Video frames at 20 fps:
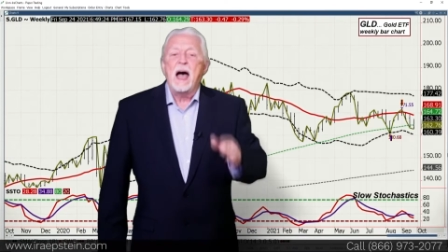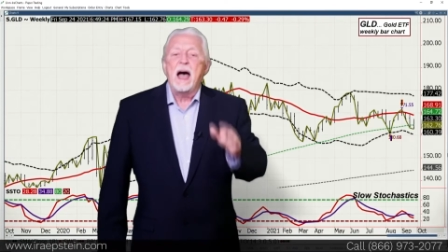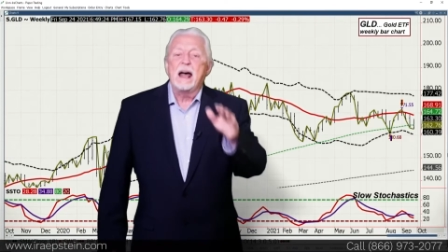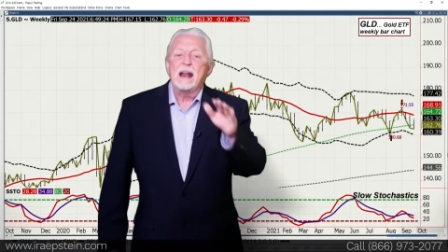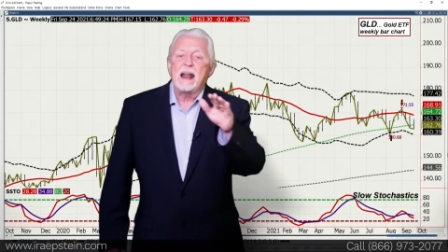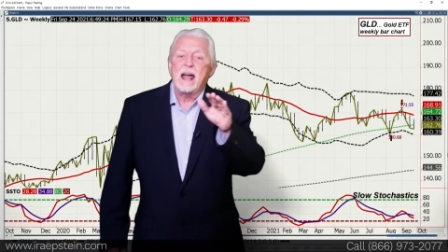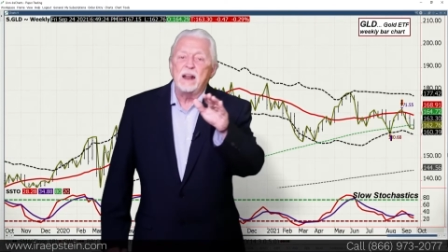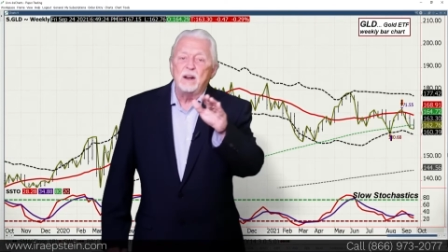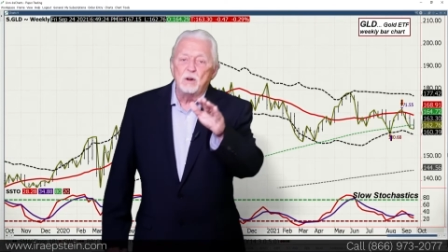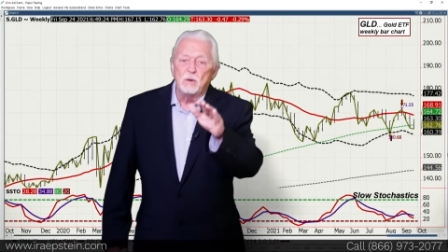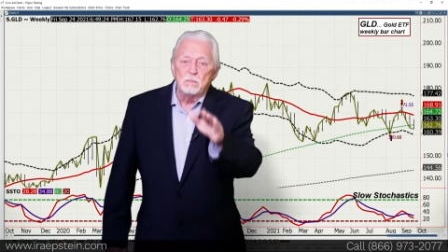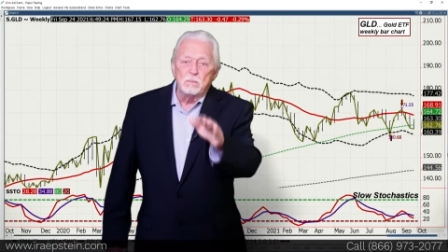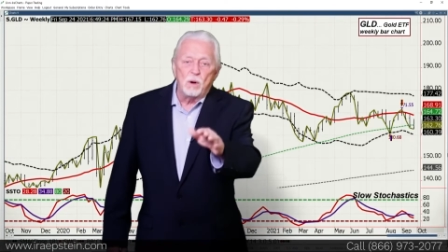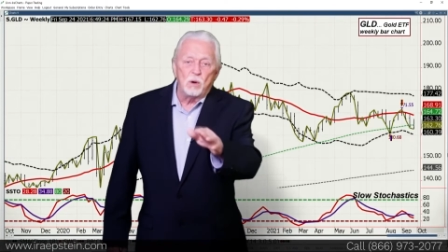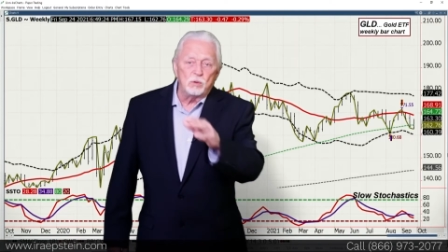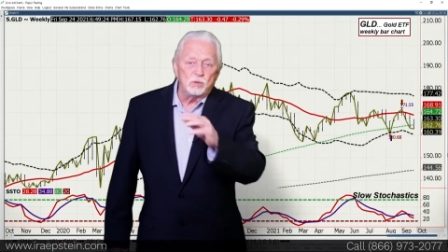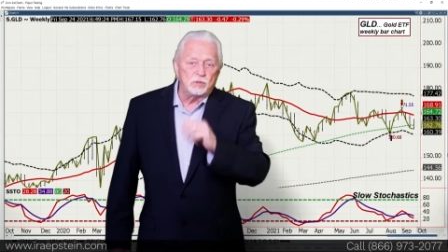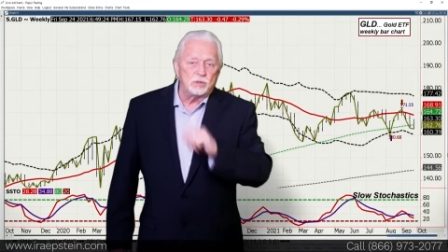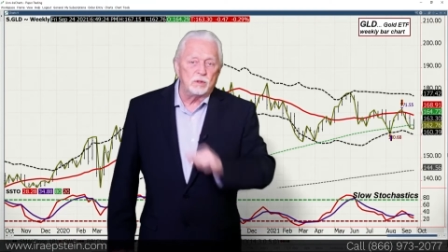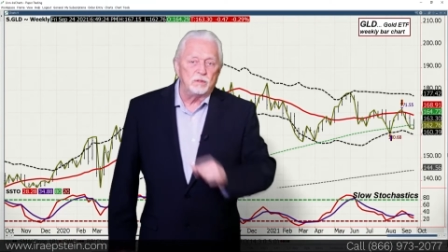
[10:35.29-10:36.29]
And I know
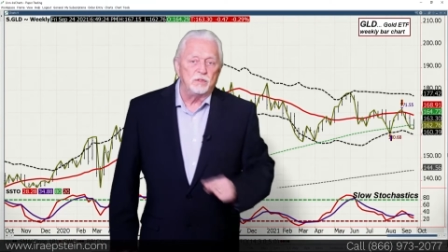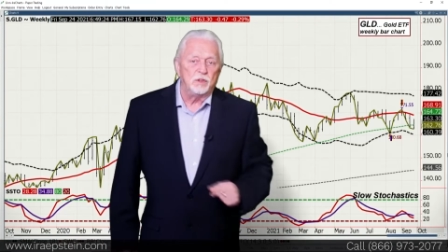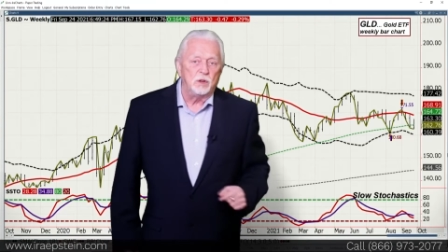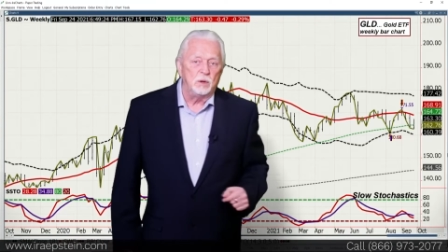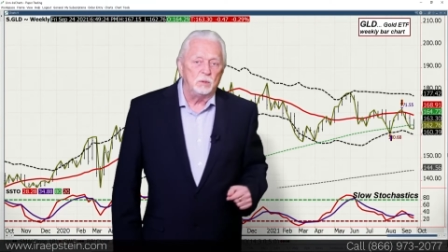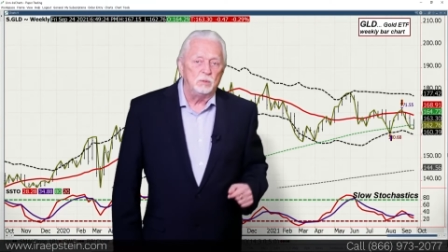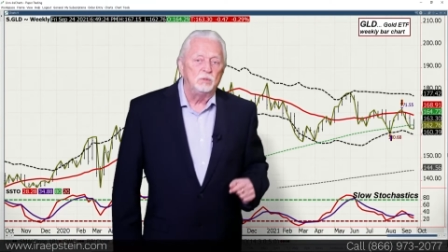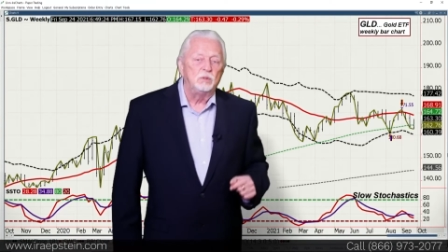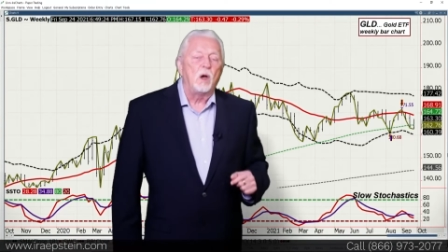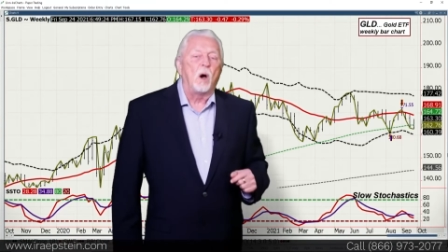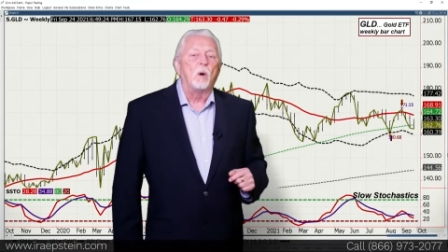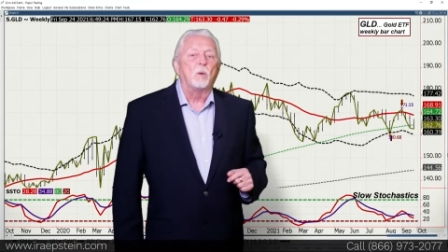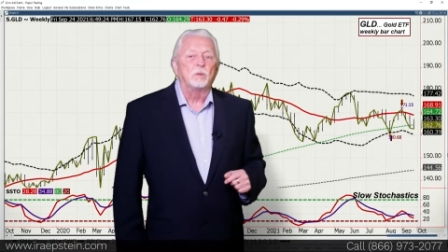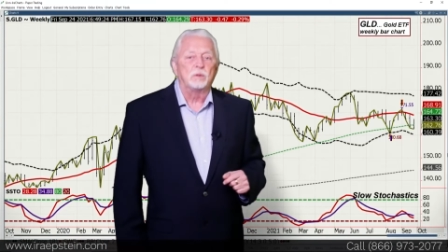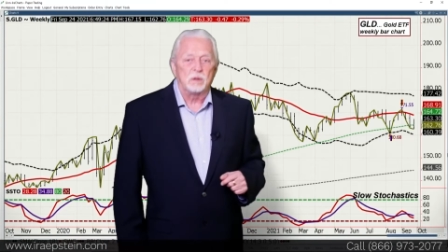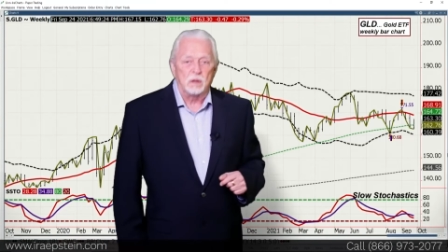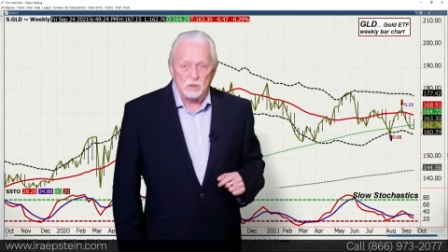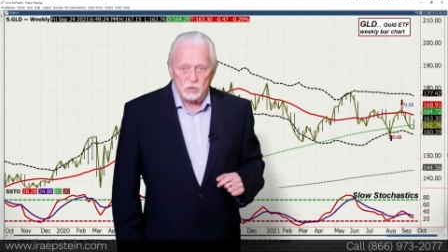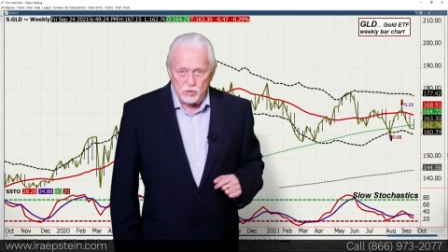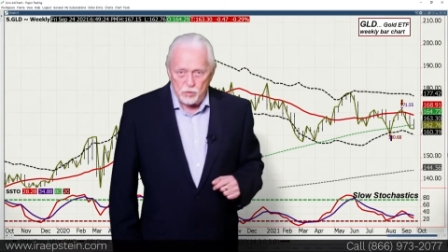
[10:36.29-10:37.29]
most of you
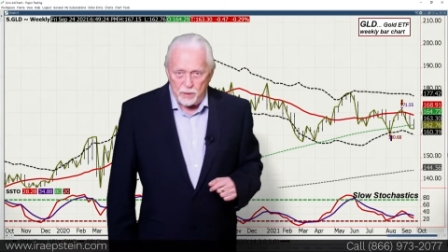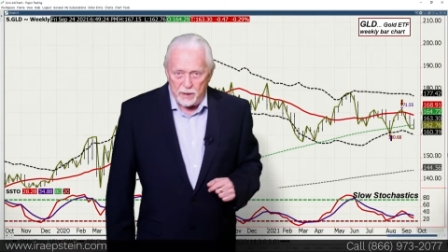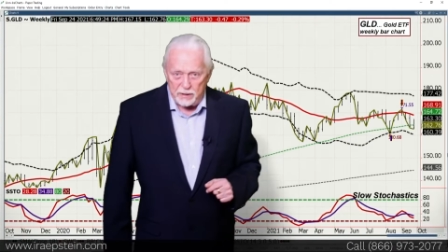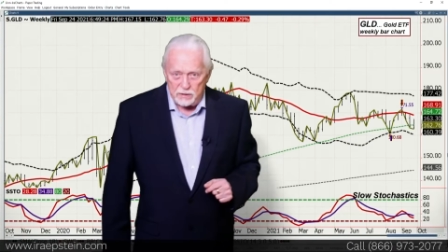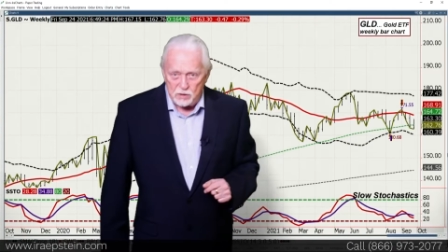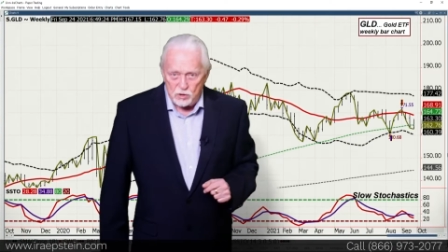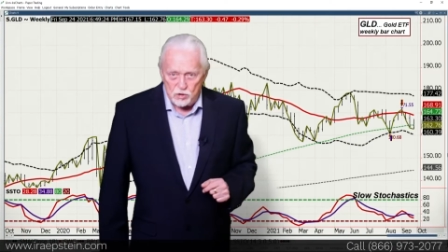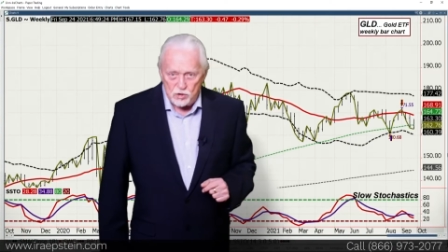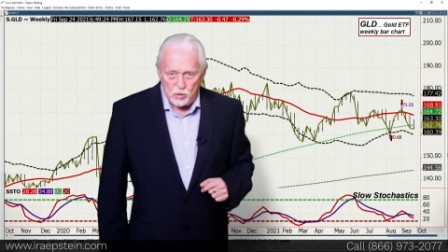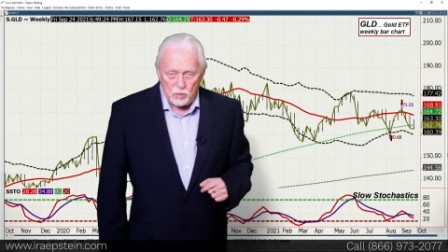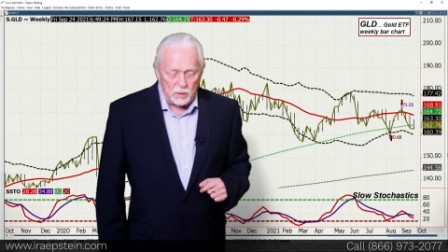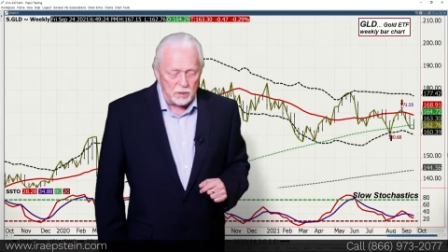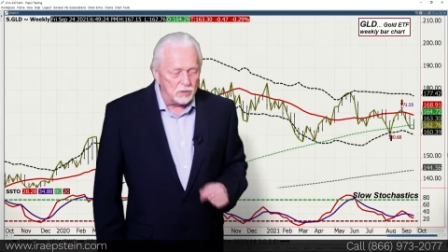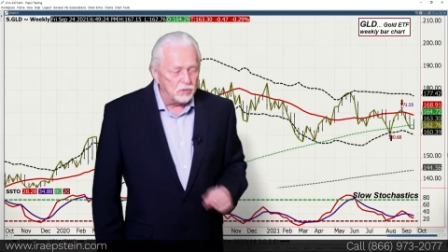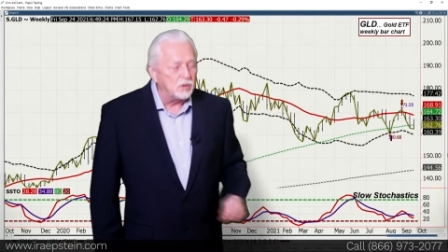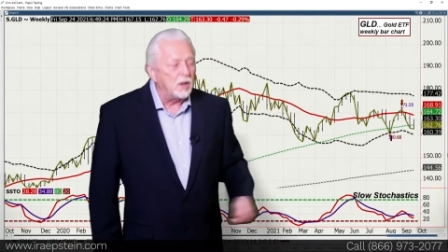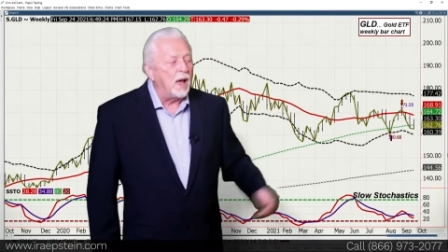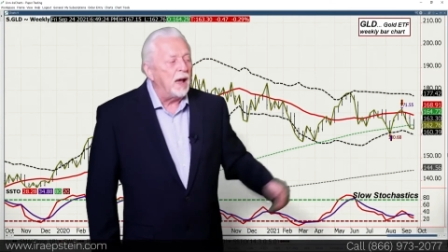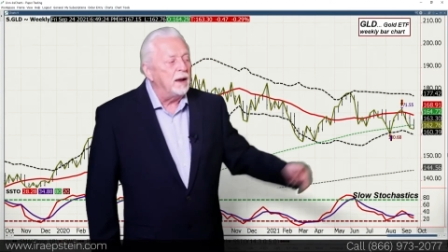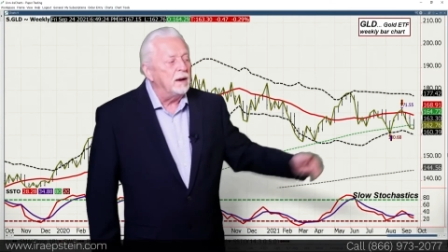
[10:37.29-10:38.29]
don't trade the short
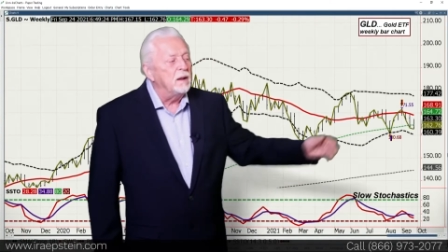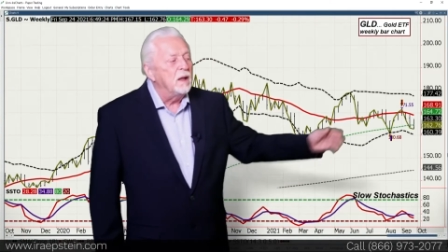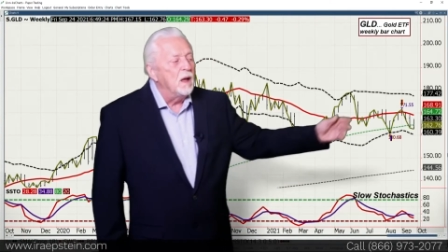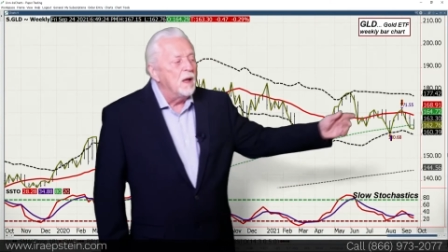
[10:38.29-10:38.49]
side.